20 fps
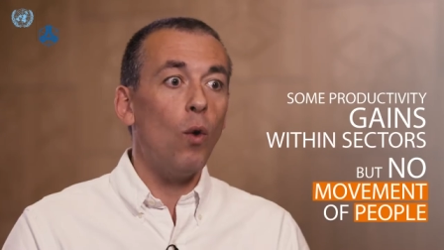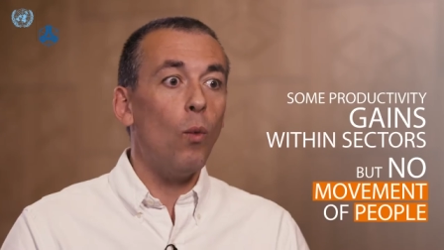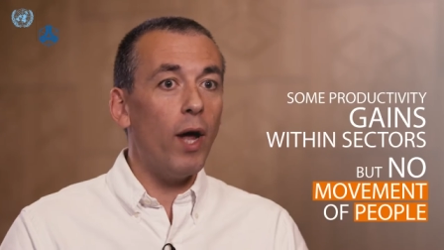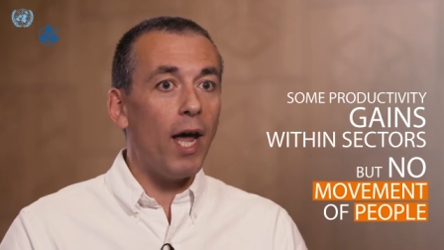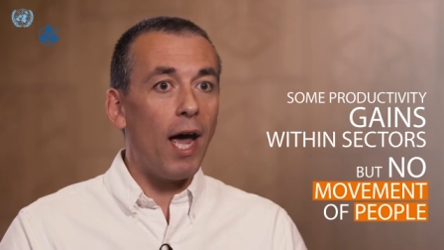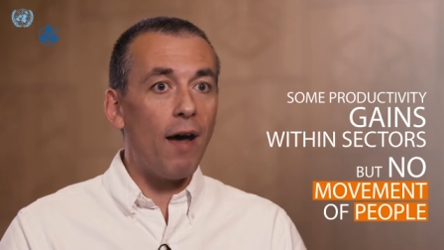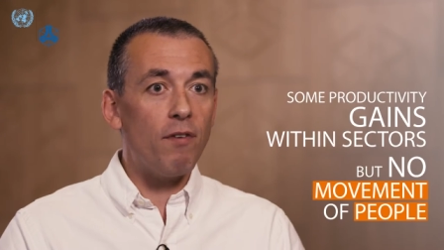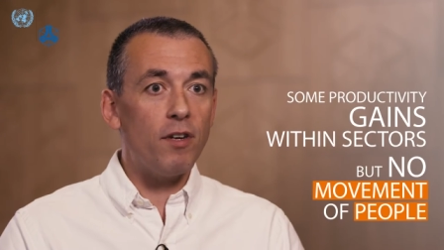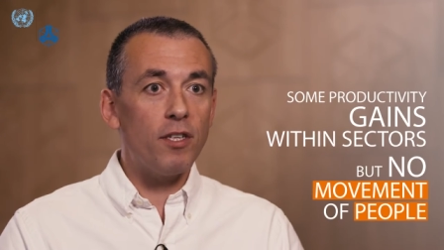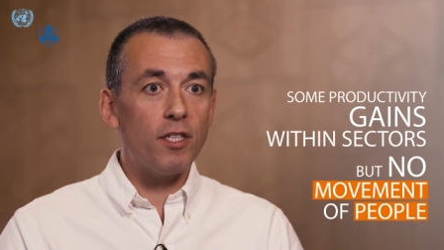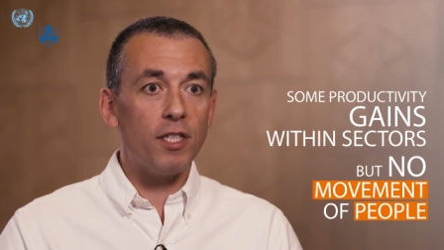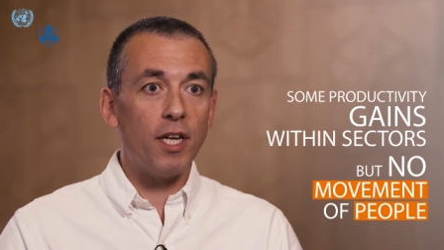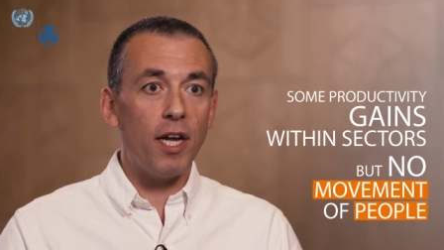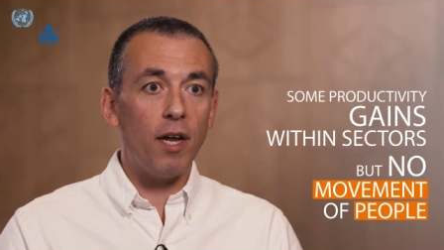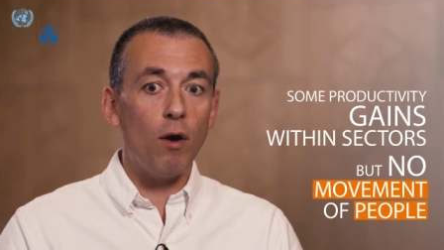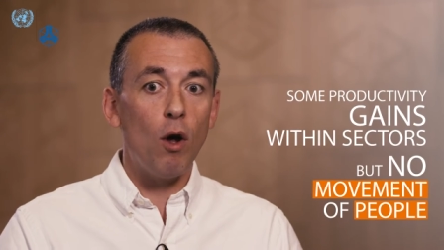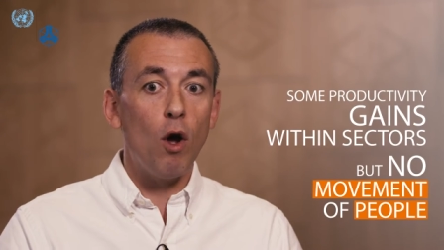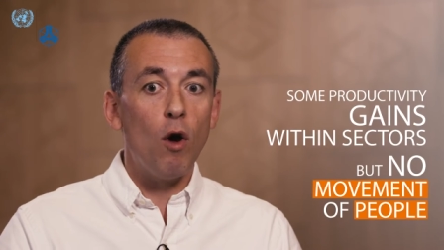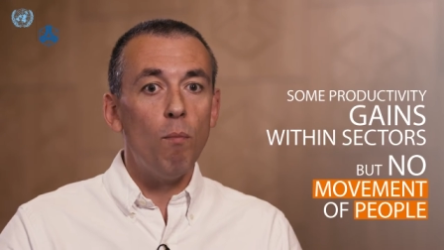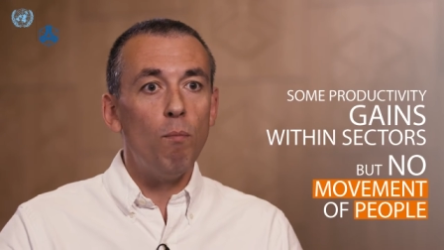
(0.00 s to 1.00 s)
we haven't
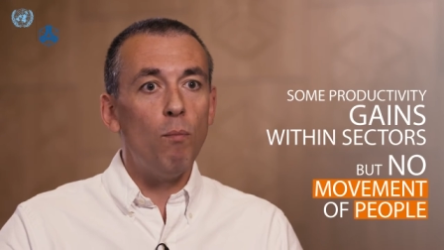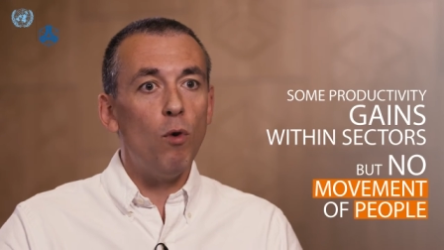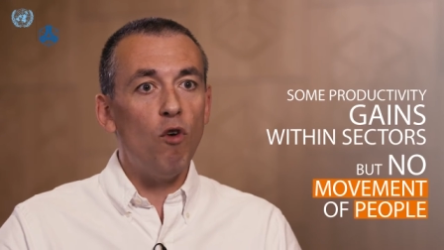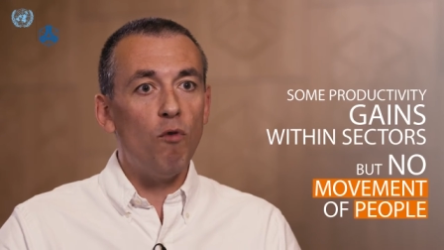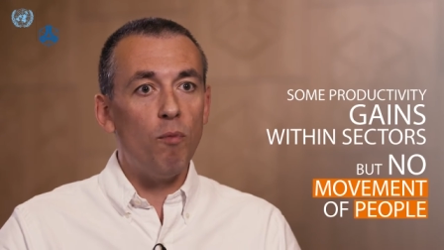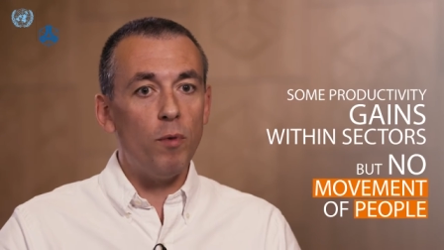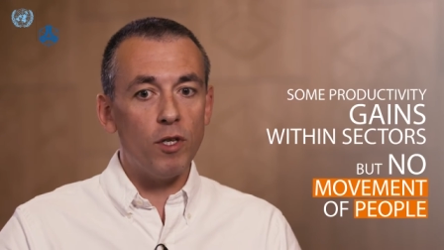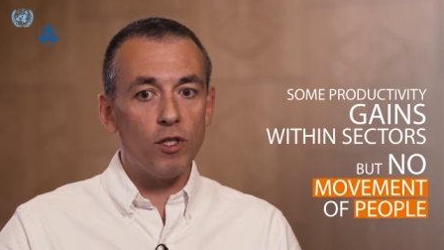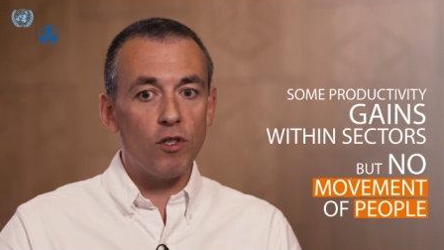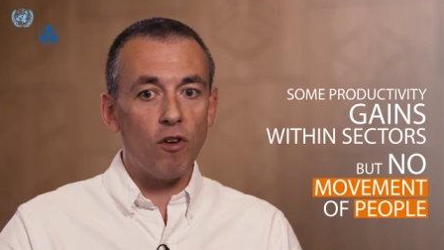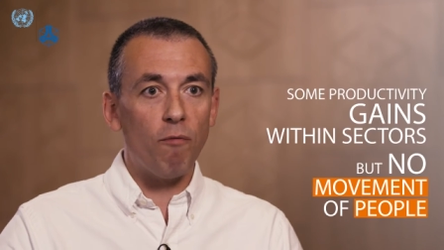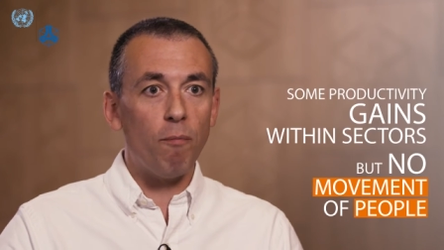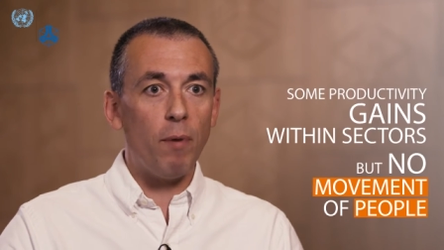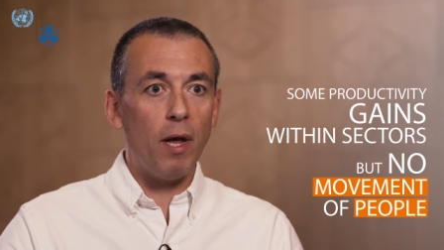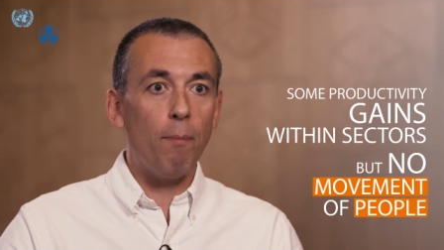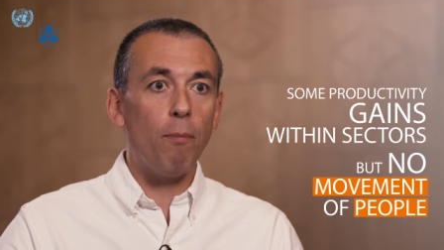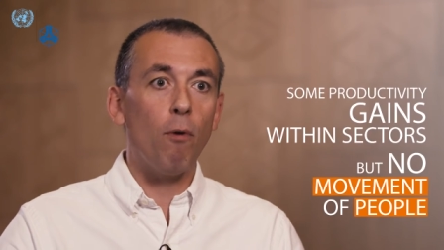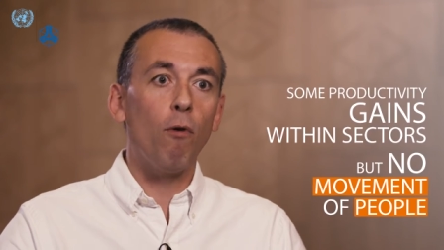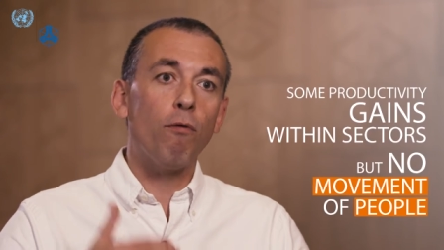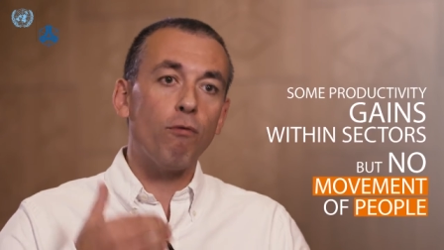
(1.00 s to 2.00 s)
seen movements of
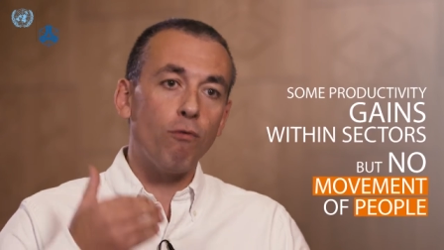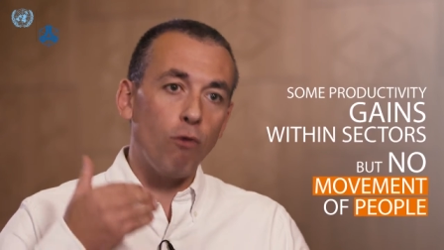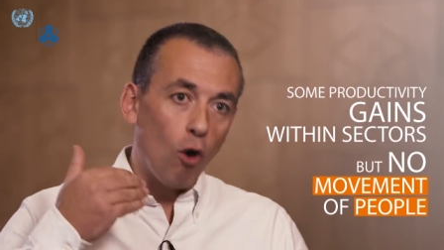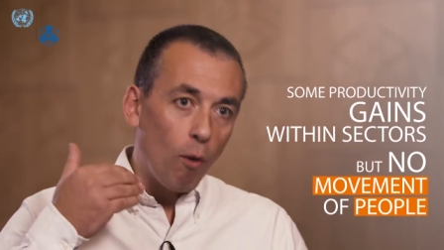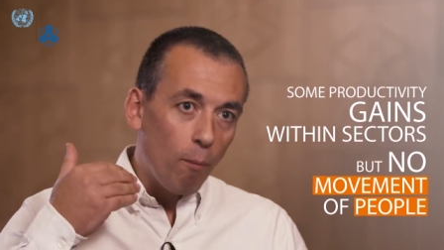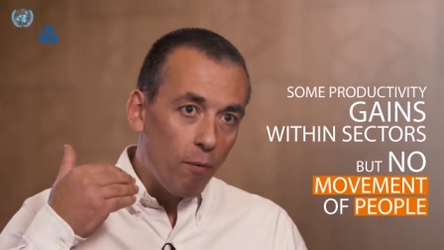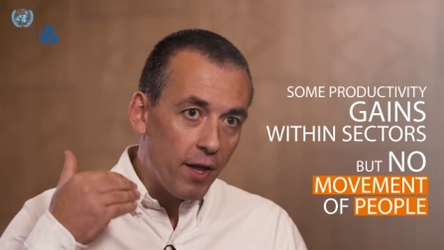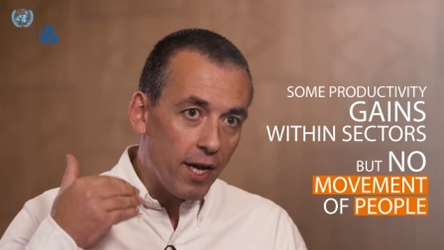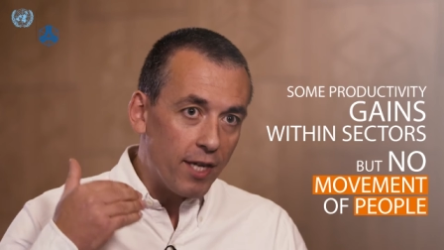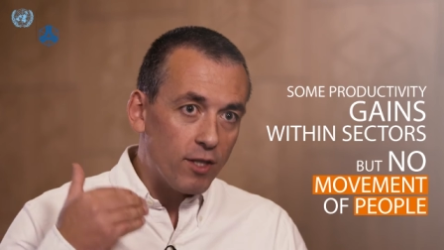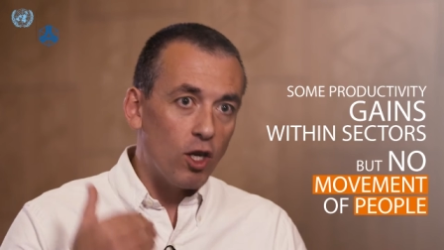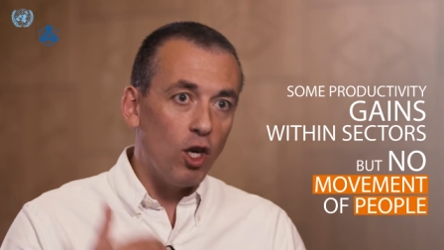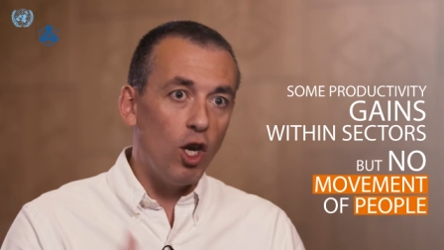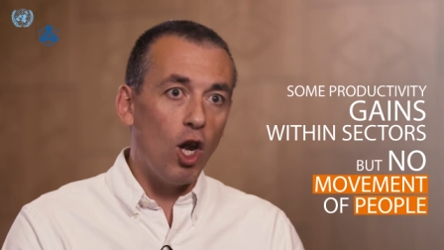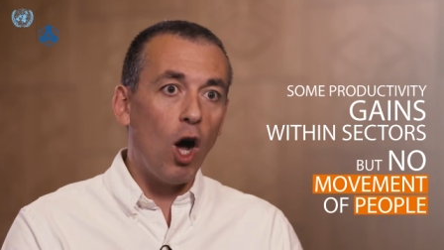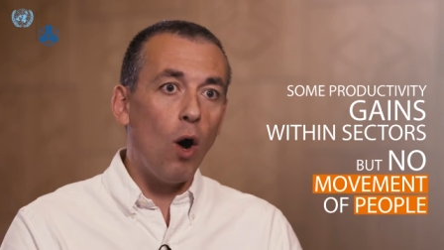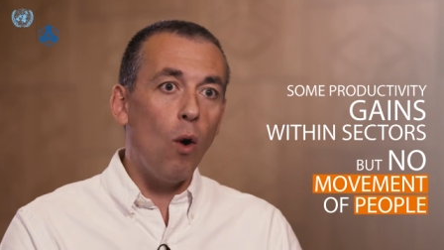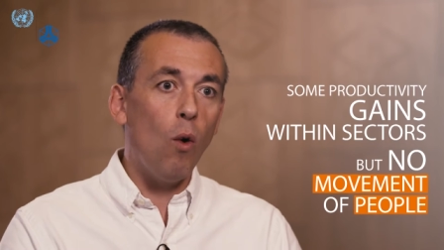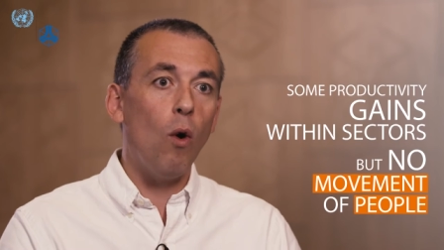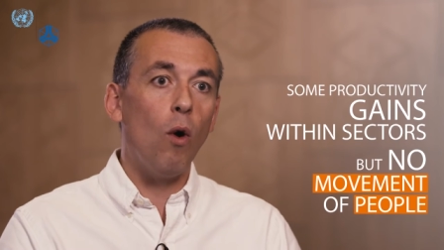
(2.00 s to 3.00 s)
people from these
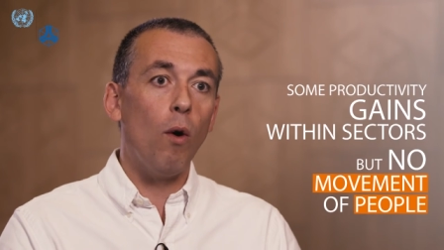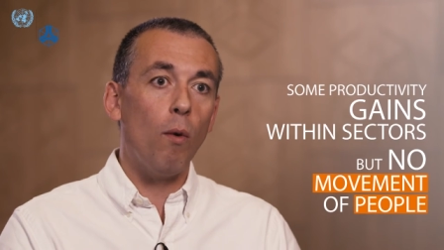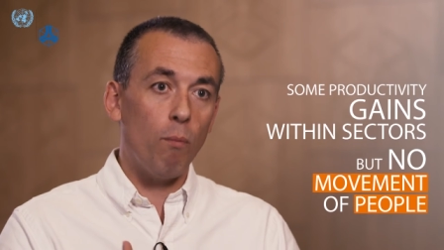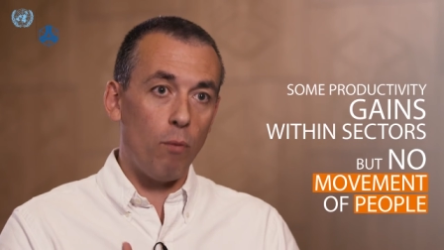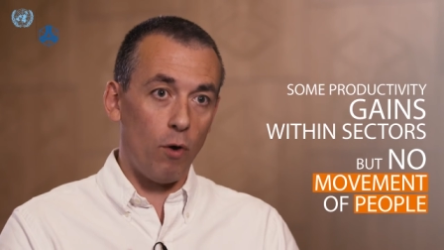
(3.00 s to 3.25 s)
low